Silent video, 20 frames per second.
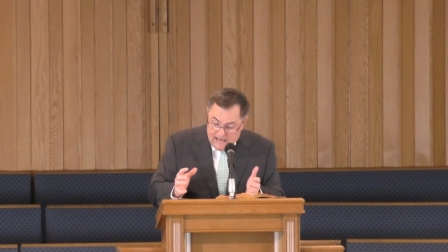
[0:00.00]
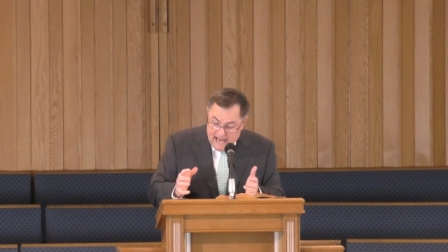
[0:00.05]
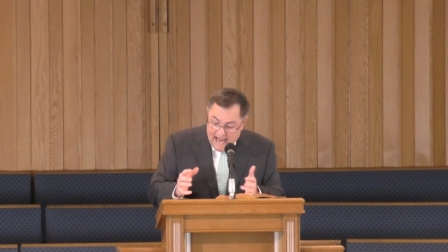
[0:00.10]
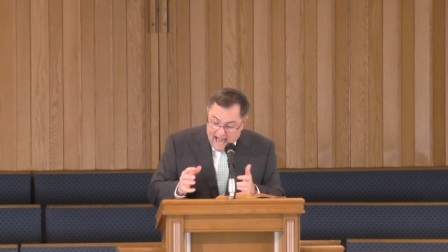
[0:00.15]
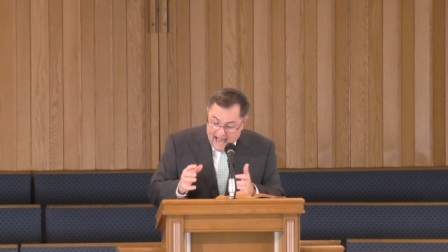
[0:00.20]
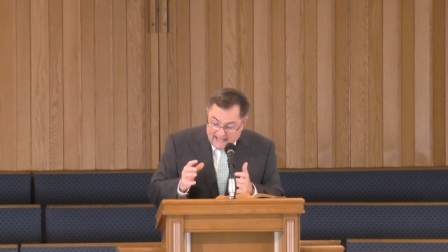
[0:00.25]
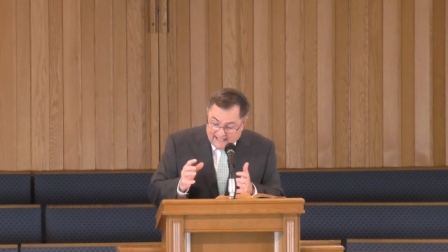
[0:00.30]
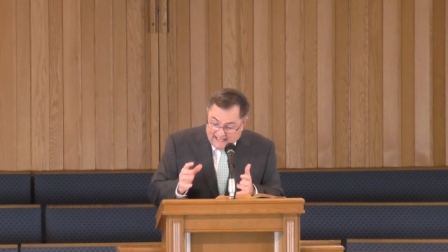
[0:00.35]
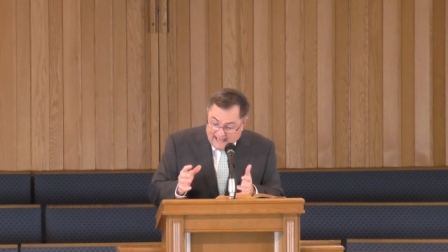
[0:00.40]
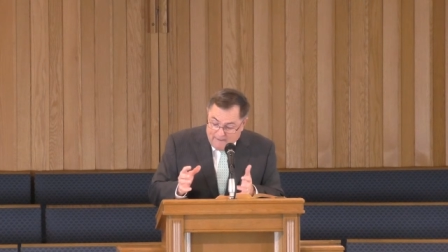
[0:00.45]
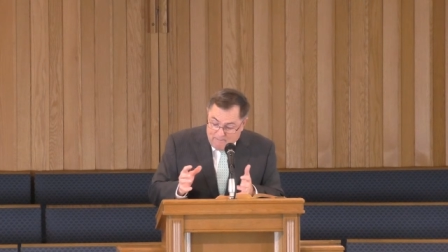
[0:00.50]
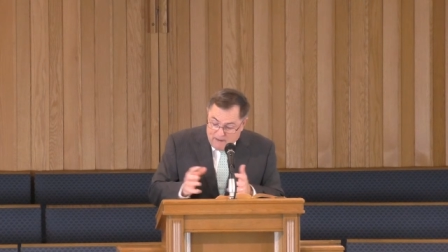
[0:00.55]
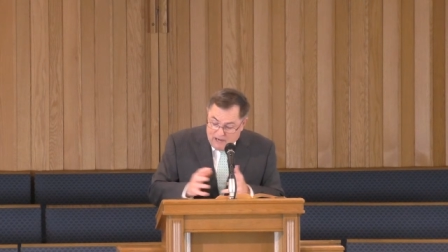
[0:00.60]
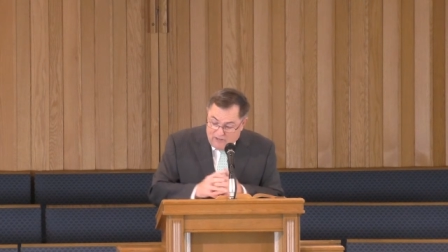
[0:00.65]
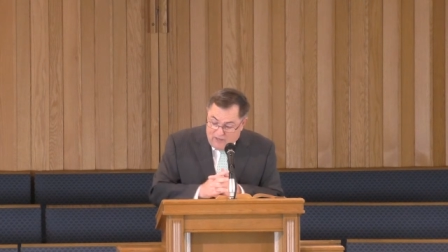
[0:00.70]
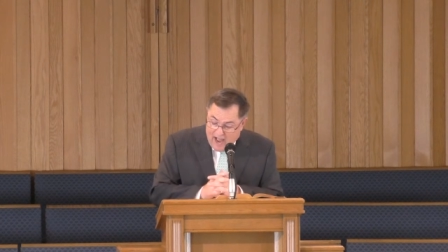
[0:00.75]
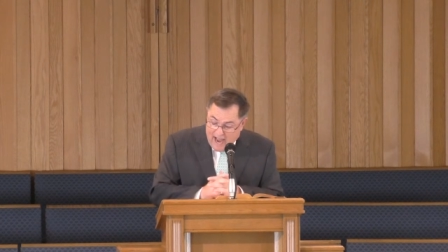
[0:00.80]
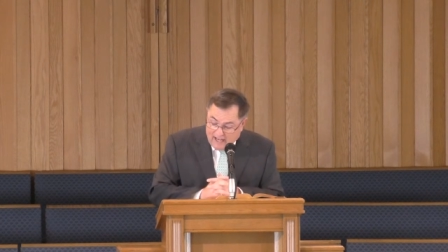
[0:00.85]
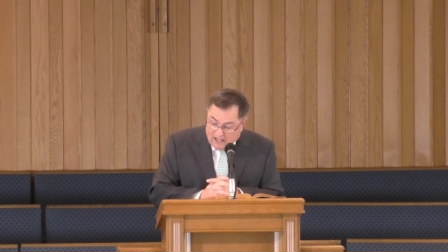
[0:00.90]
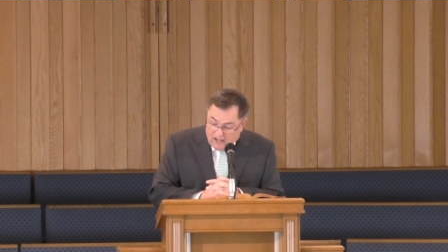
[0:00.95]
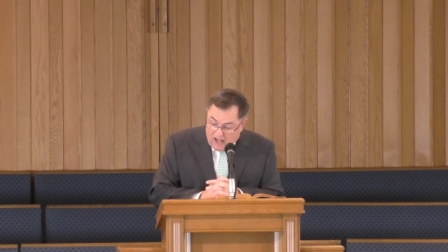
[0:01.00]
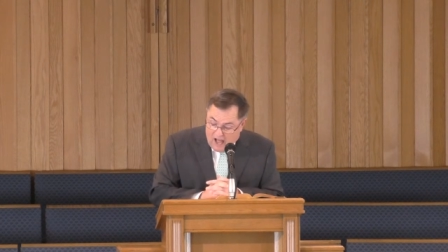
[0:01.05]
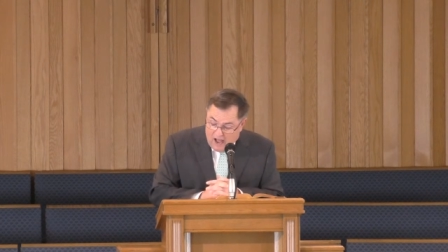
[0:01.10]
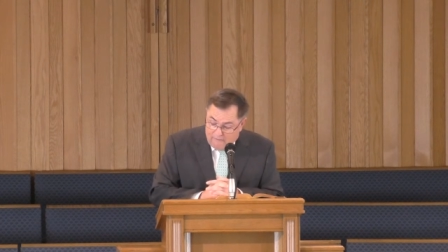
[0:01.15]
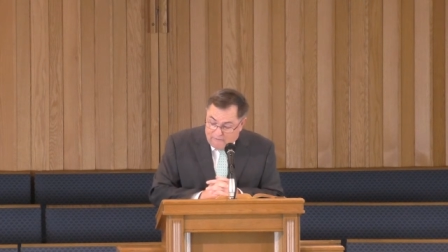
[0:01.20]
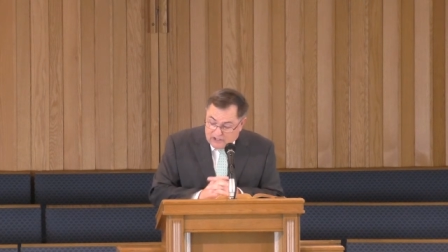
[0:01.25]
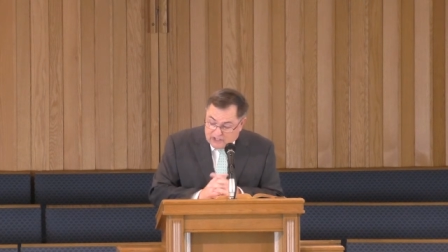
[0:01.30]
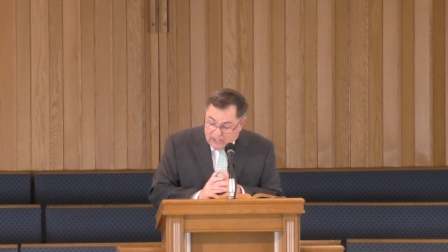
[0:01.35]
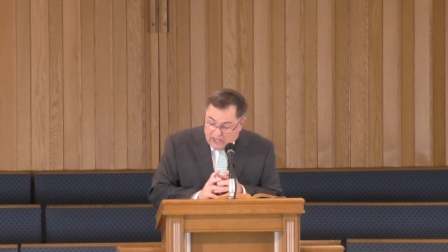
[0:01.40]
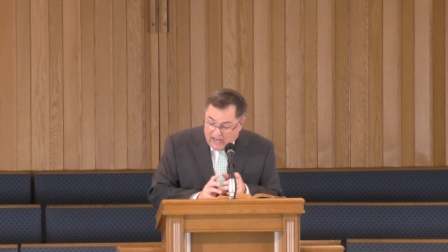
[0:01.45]
And give me thy love
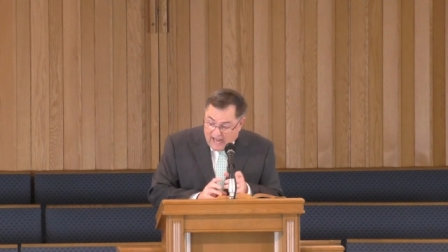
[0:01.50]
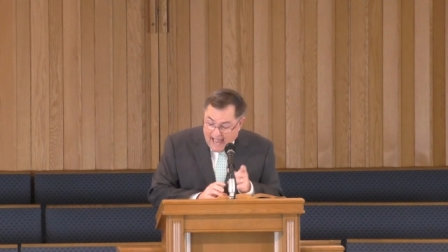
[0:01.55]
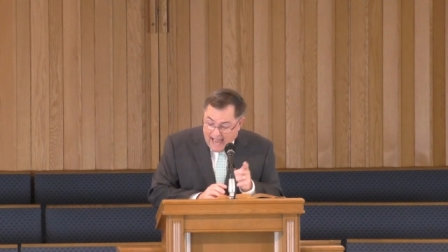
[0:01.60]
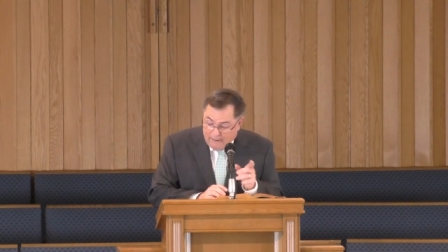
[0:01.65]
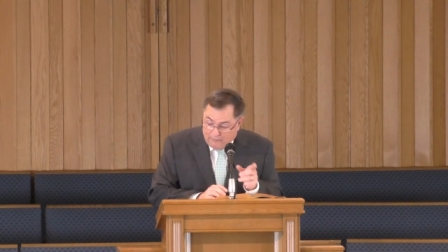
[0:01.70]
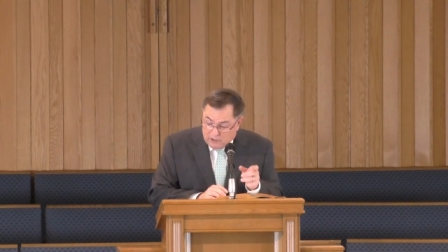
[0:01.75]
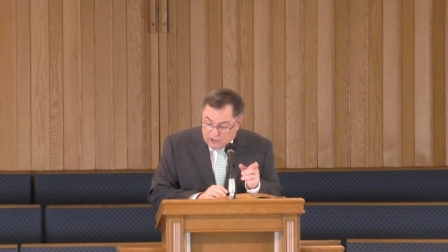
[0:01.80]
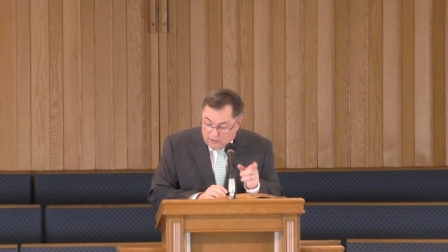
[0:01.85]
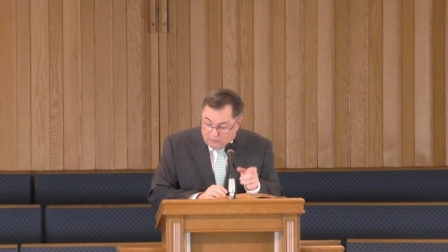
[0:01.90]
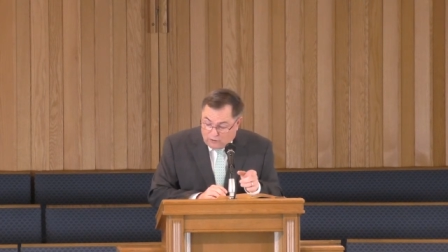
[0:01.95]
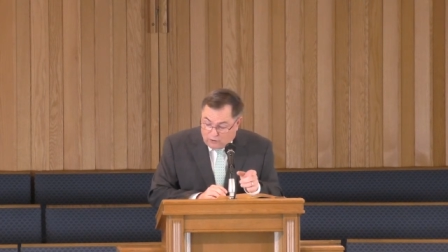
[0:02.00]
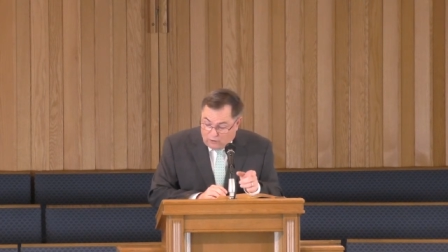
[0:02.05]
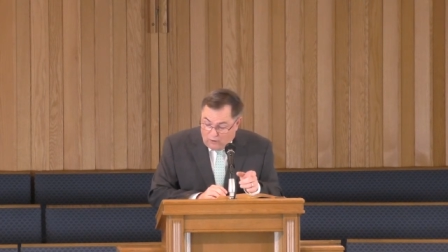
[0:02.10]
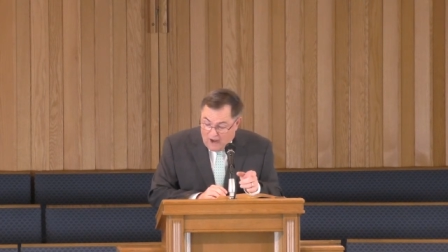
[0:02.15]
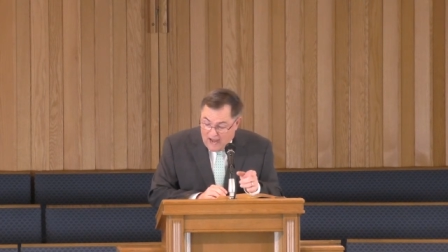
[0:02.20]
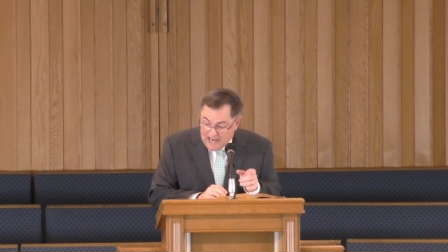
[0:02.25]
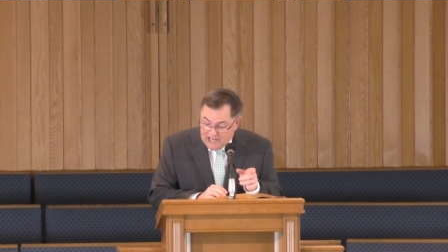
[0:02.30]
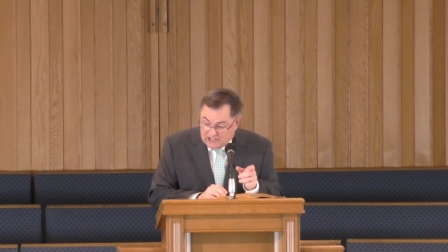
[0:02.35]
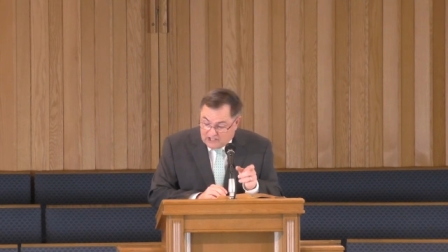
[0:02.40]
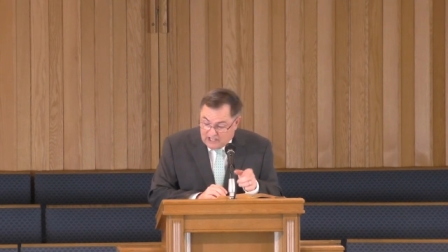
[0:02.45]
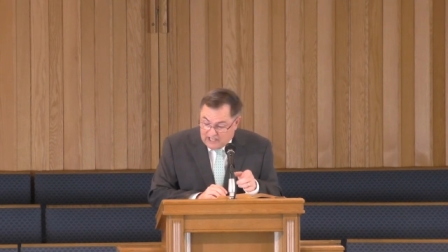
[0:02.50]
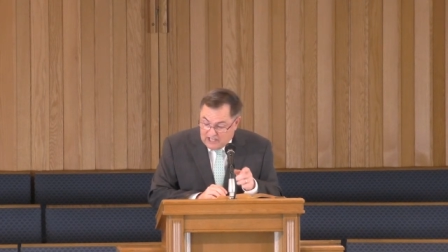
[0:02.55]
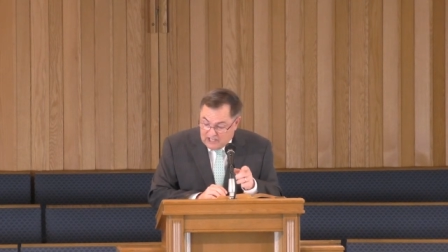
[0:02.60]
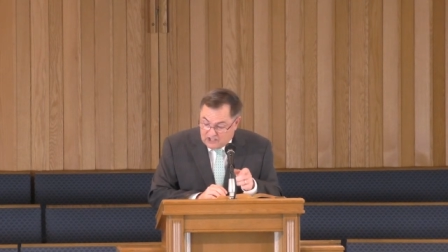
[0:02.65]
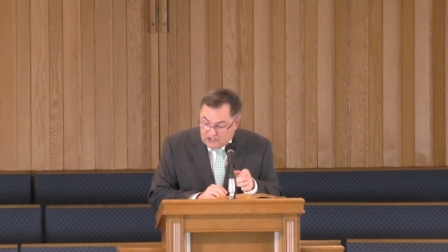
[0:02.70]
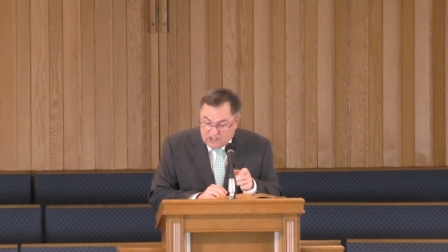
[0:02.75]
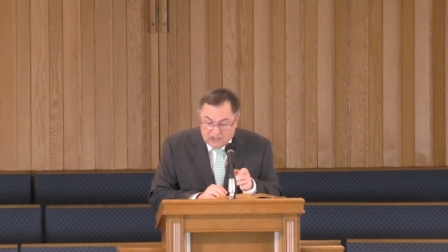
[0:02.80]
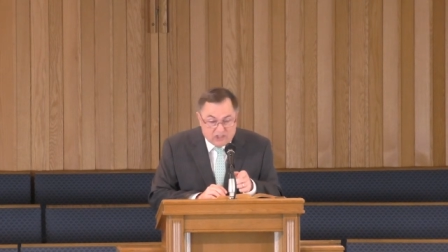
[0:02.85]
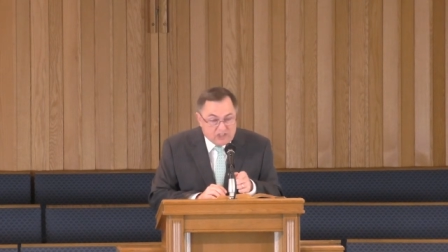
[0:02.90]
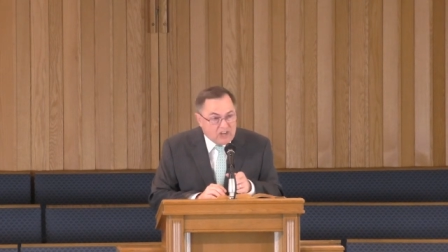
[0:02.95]
is the language of Christ to his
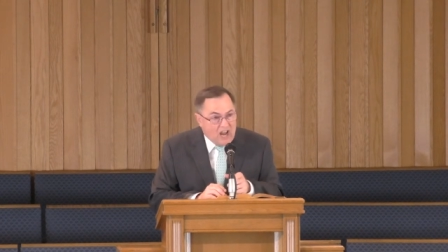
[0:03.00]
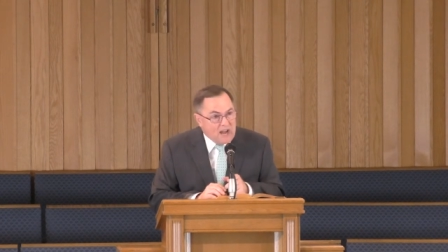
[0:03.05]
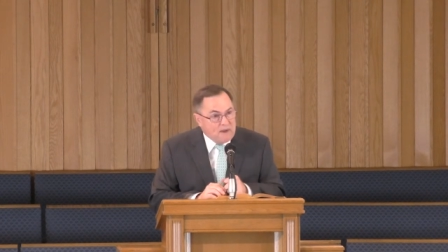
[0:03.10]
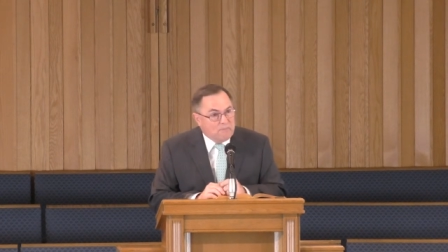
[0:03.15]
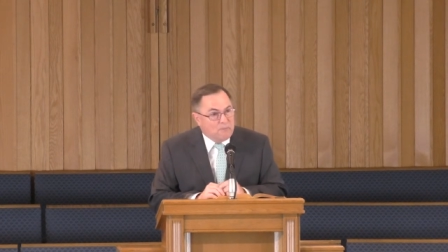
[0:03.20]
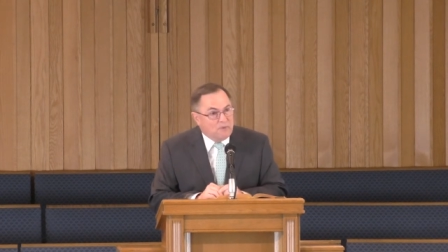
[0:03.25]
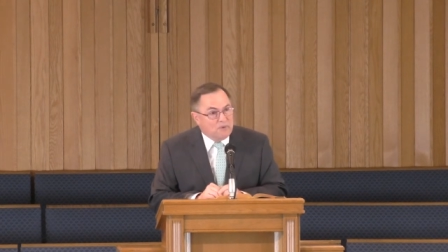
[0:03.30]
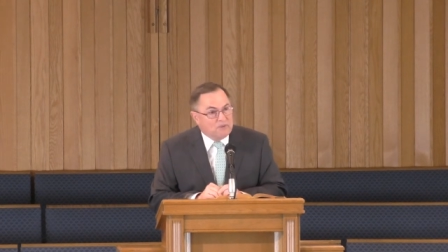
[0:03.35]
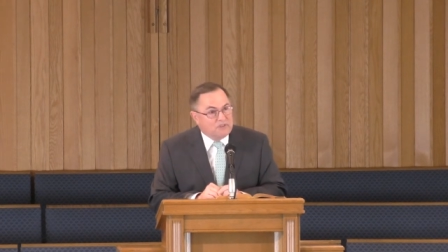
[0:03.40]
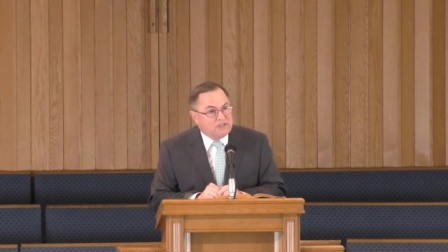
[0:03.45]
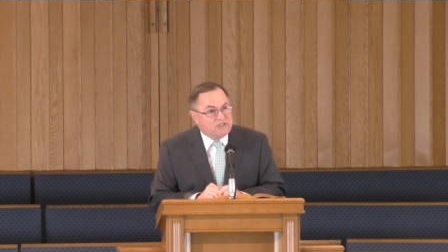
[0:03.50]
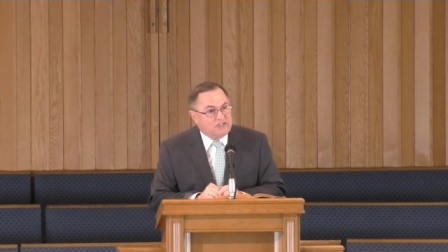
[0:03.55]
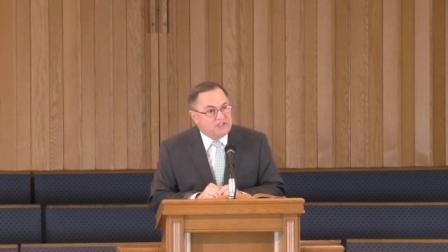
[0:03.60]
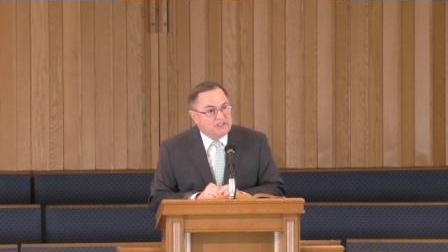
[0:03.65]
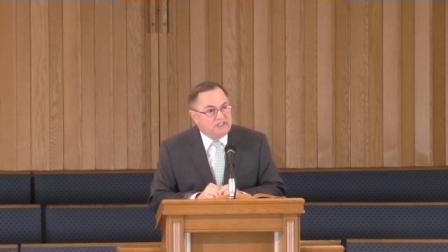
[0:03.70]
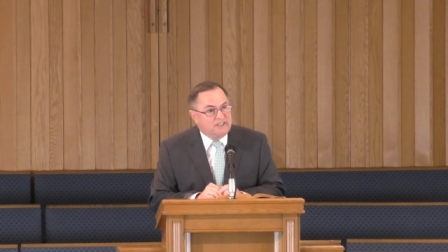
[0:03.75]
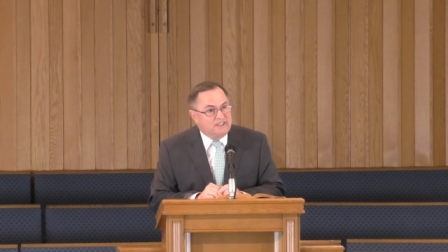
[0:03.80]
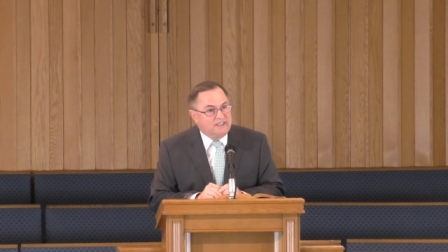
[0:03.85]
disciples.